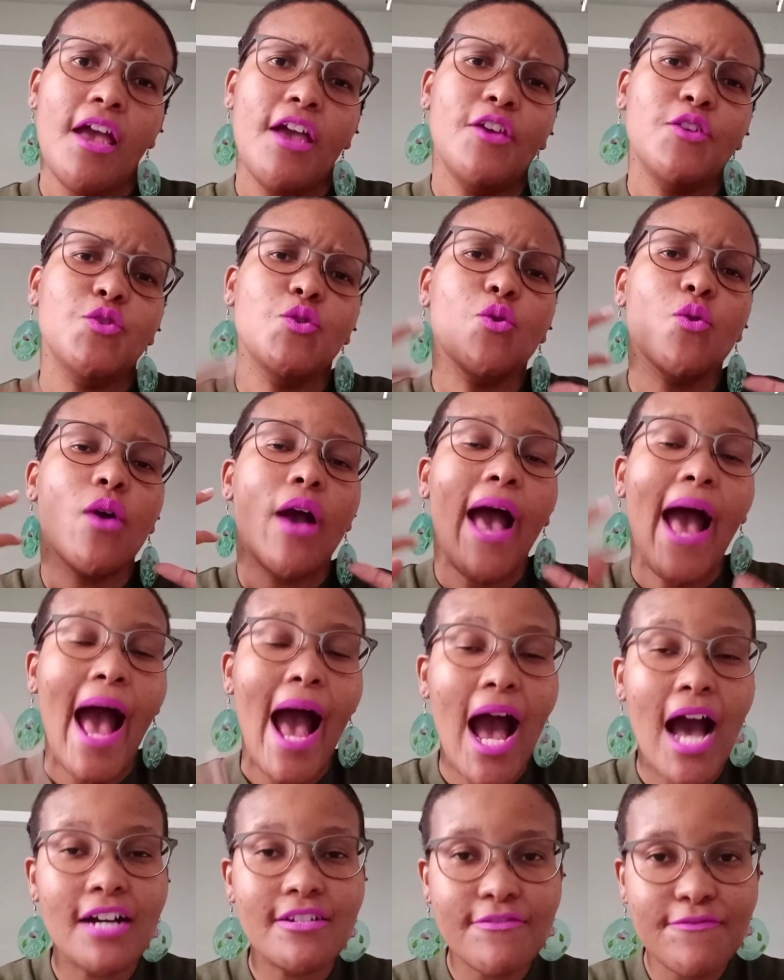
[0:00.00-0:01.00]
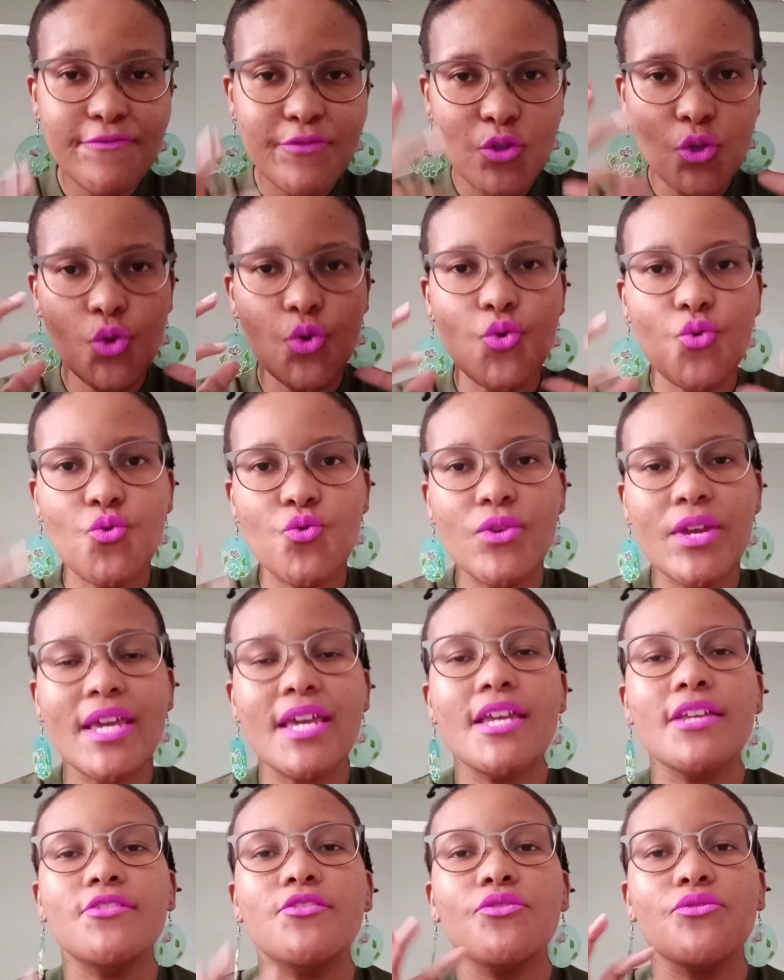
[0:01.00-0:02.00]
You have to
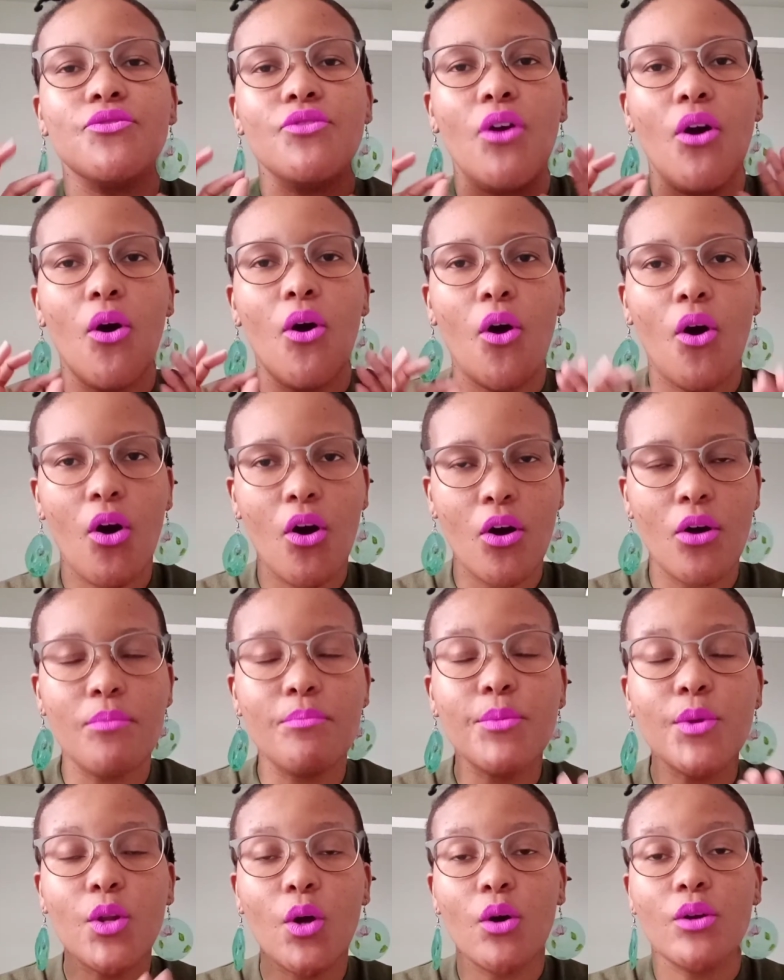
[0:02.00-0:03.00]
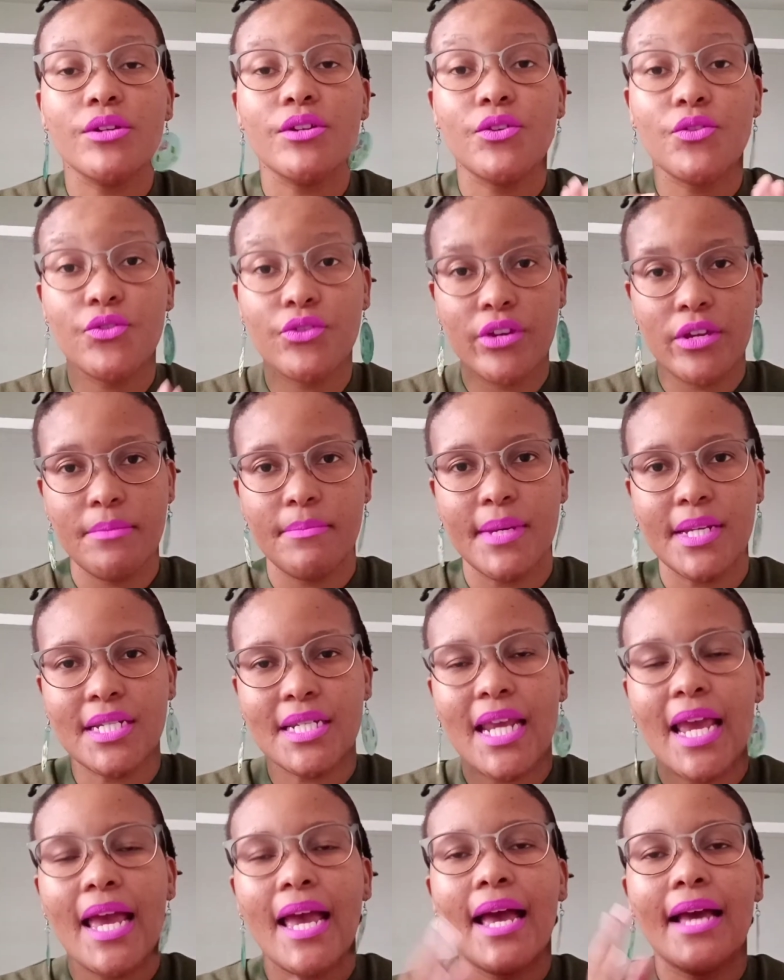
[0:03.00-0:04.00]
read your home loan
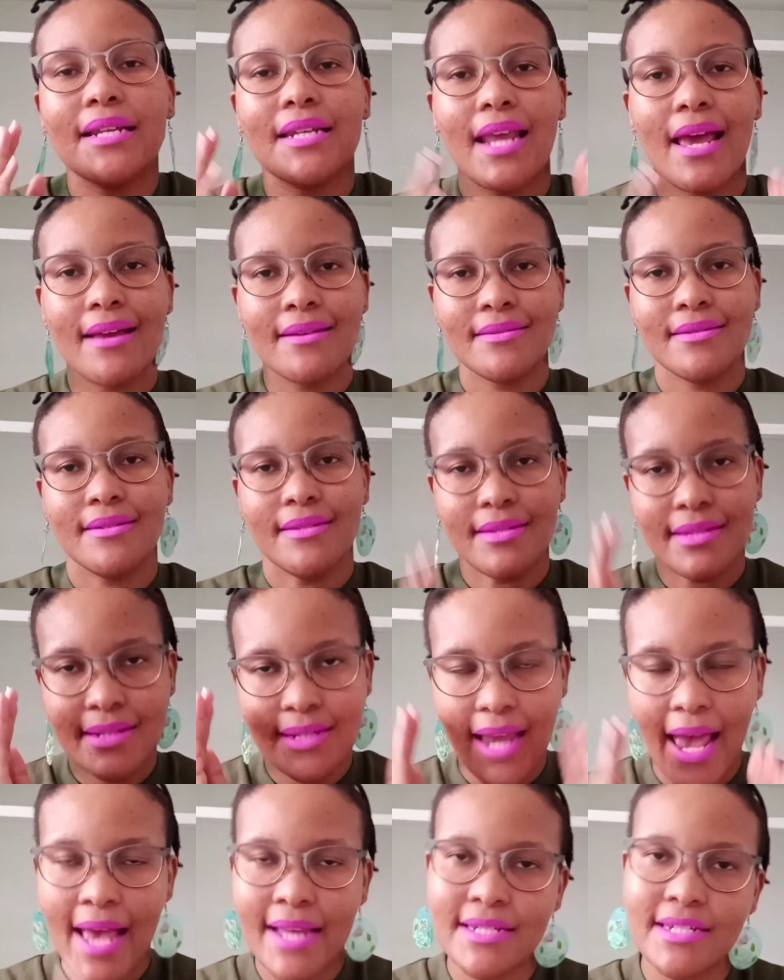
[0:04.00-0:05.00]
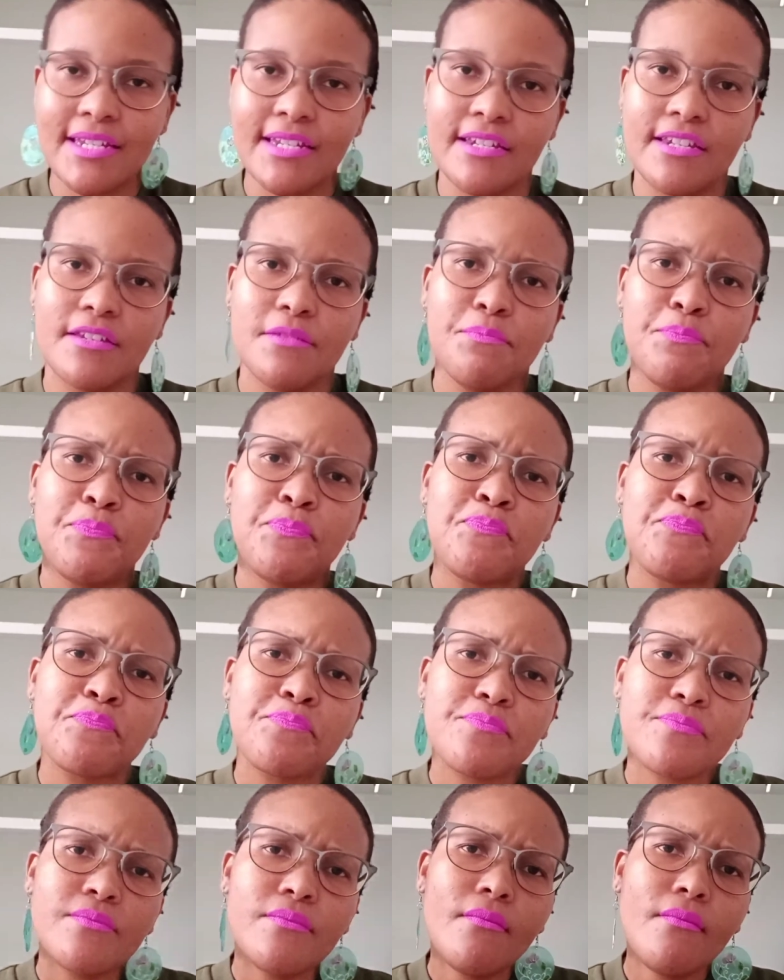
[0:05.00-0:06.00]
agreement and understand it.
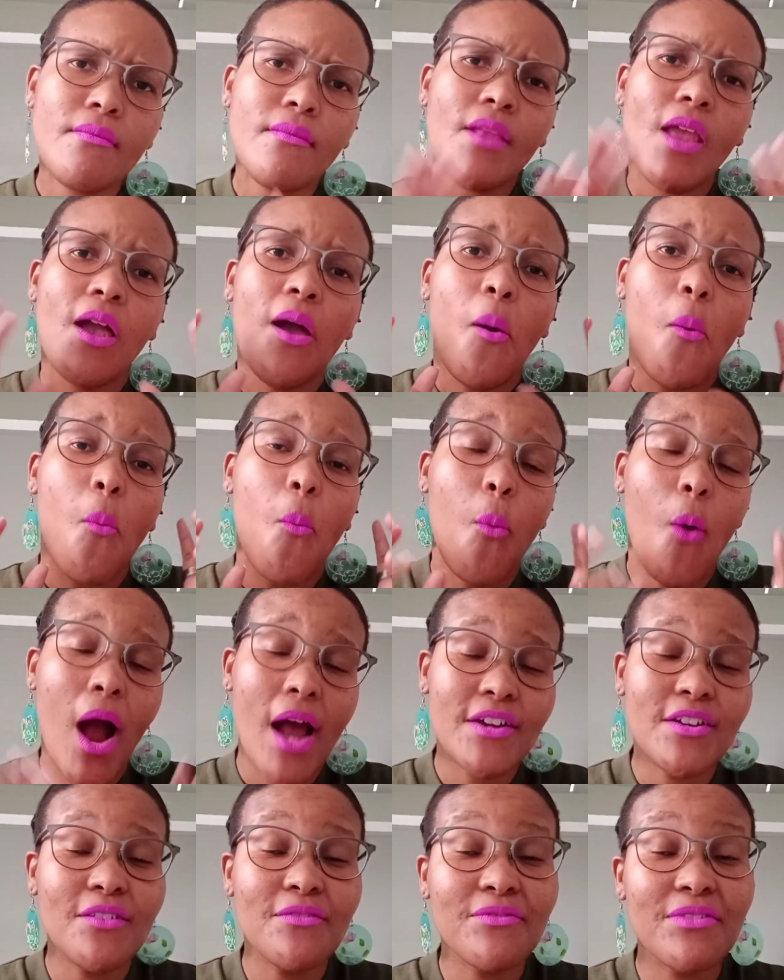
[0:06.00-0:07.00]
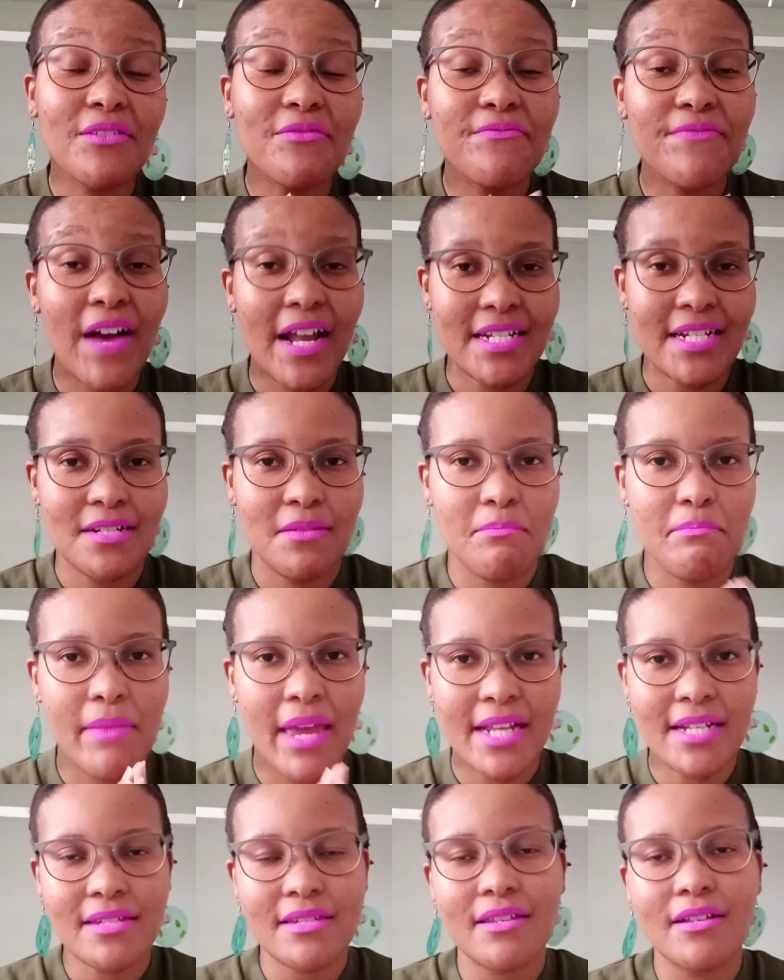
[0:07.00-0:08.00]
One of the
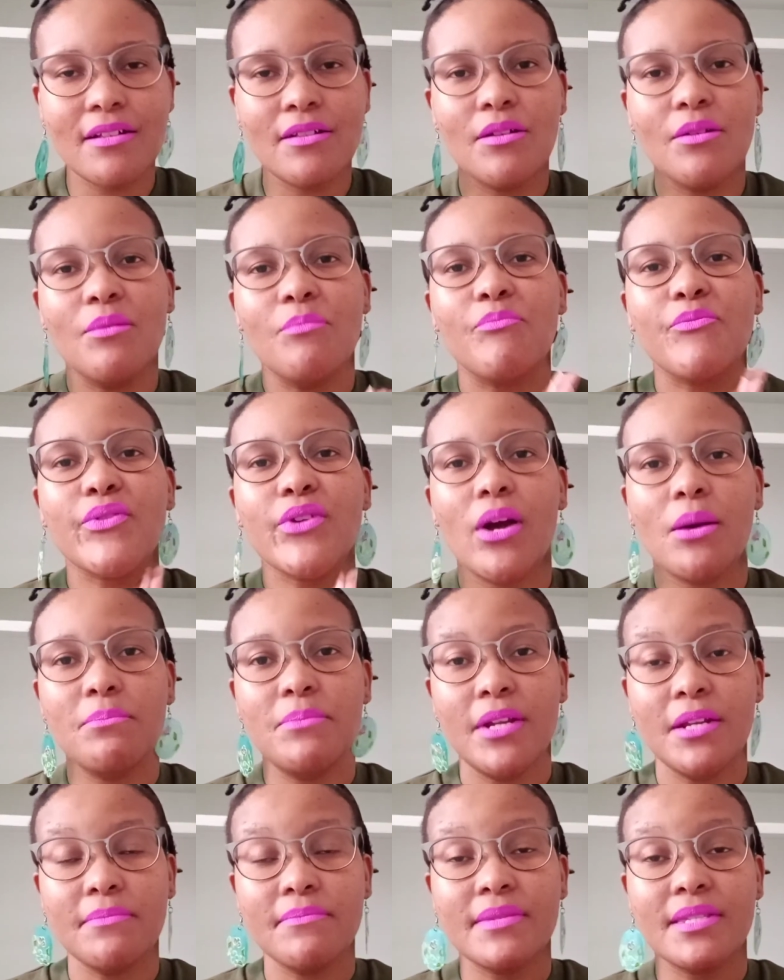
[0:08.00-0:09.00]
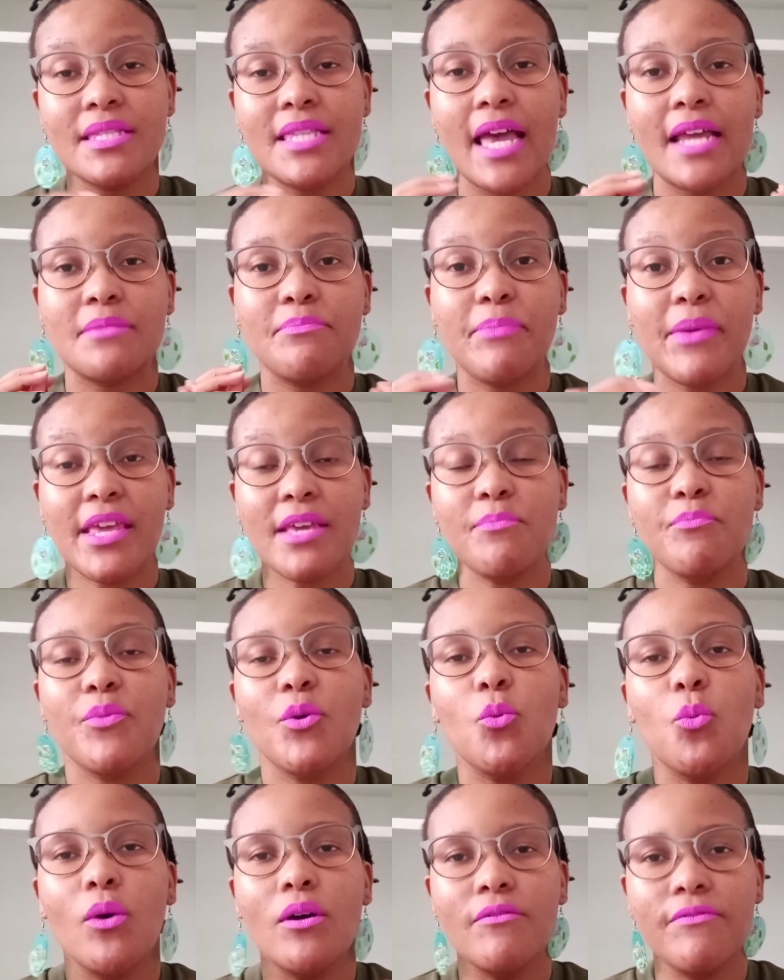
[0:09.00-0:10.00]
fundamental problems that
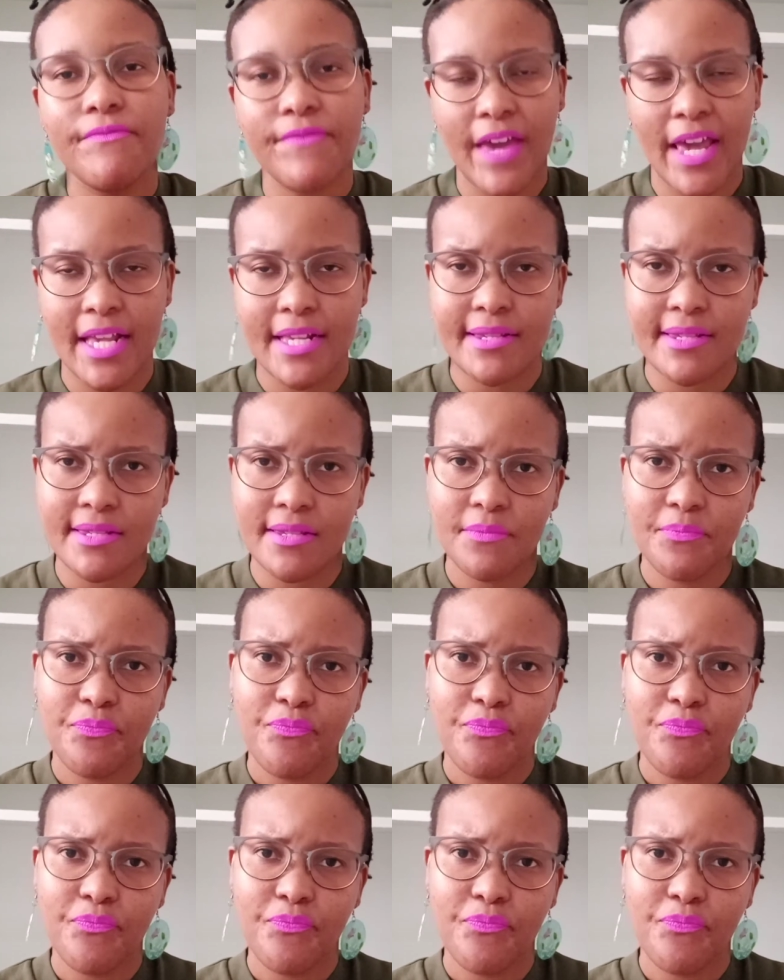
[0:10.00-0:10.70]
people will face